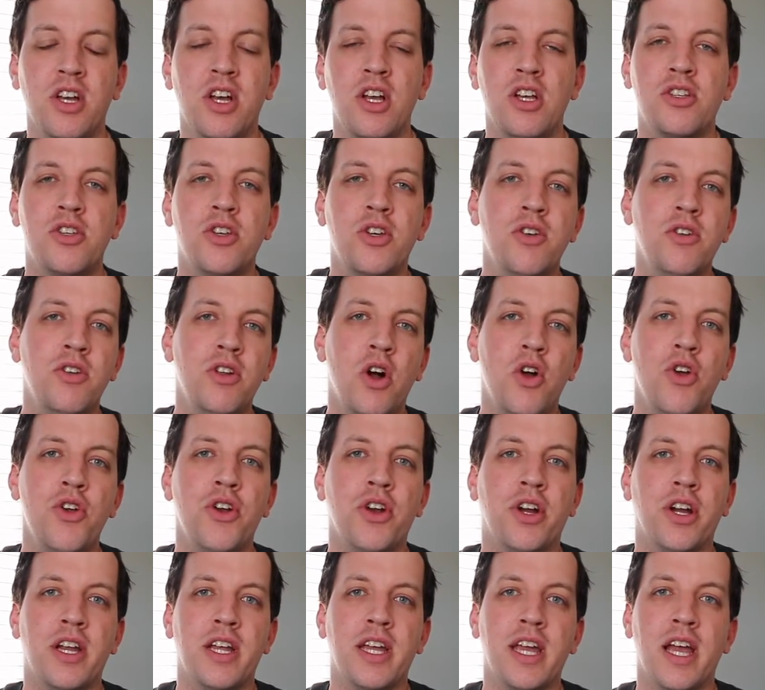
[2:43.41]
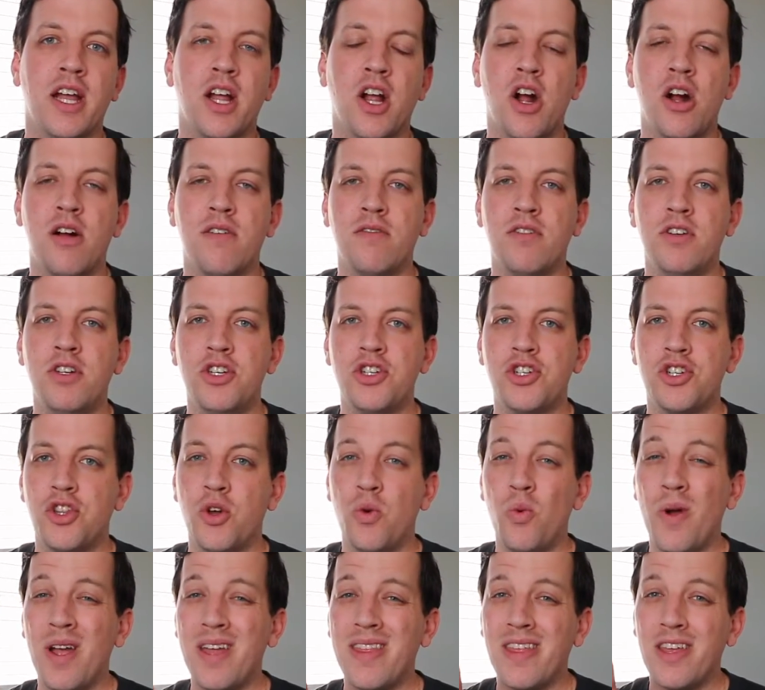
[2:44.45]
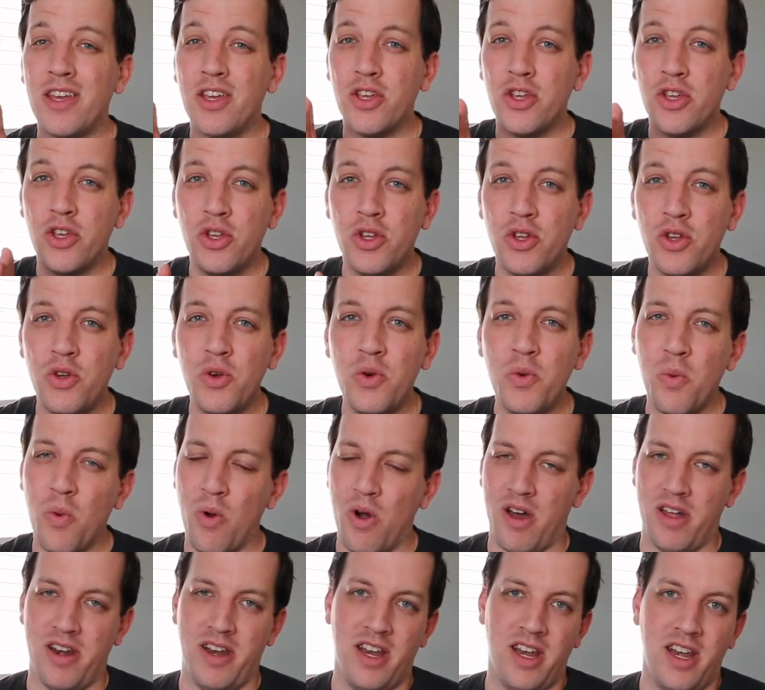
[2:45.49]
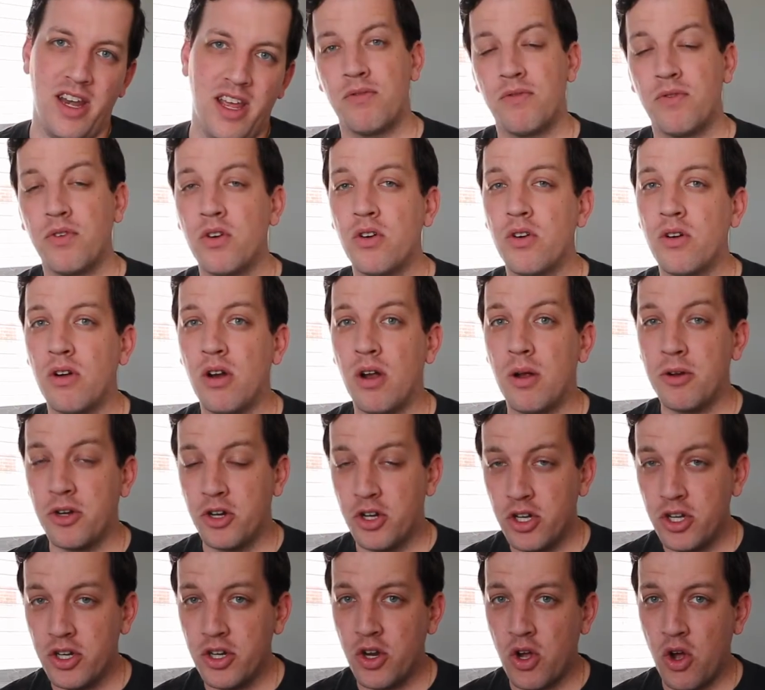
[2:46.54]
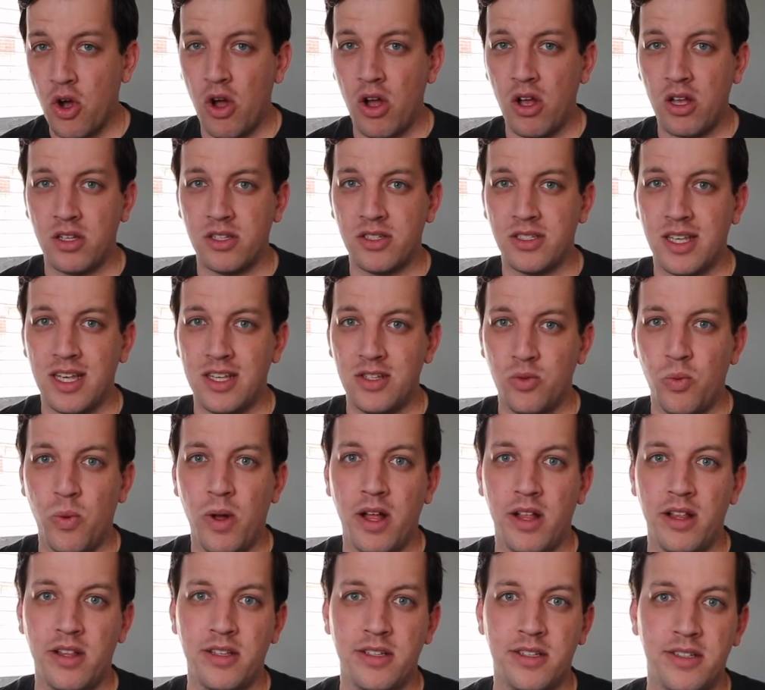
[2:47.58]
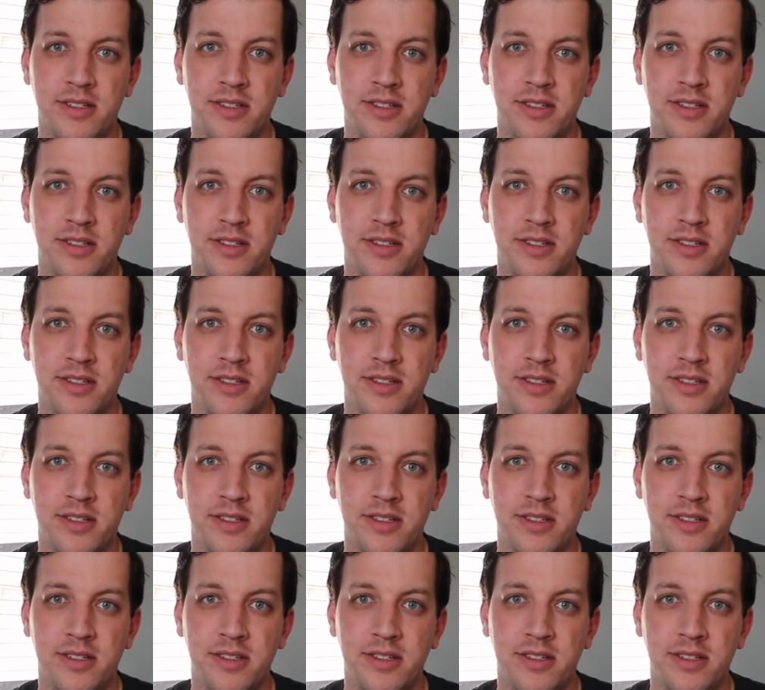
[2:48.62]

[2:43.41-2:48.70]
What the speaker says: So you know you're gonna get coverage the way that you want it for a good cost as well.